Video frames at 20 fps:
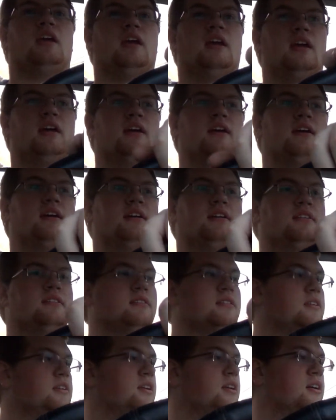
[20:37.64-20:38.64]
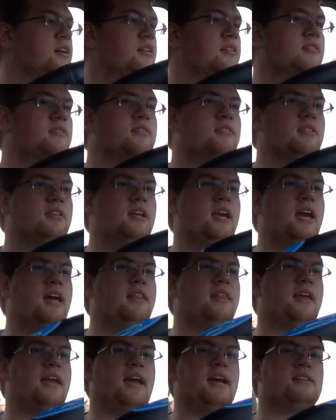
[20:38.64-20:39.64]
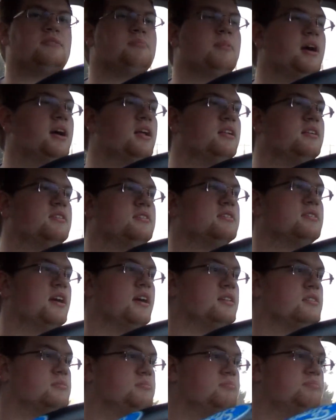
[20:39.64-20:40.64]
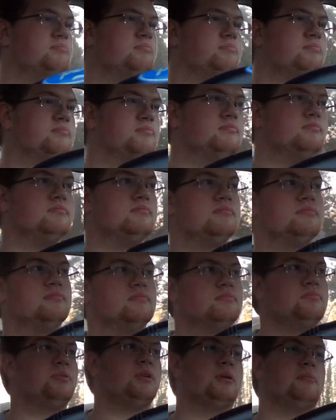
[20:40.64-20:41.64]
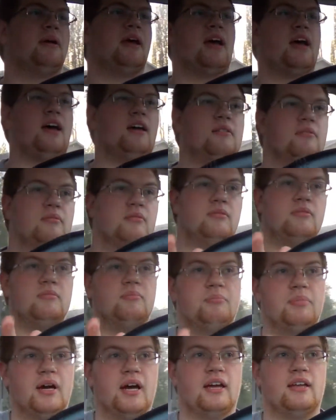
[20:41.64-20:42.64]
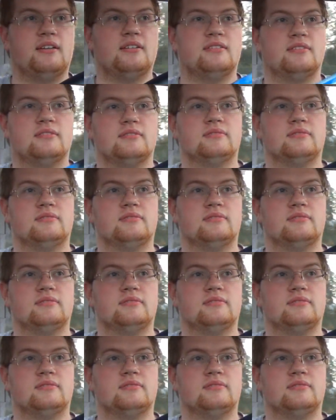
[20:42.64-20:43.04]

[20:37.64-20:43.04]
And you know, yeah, the gas mileage sucks pretty bad, but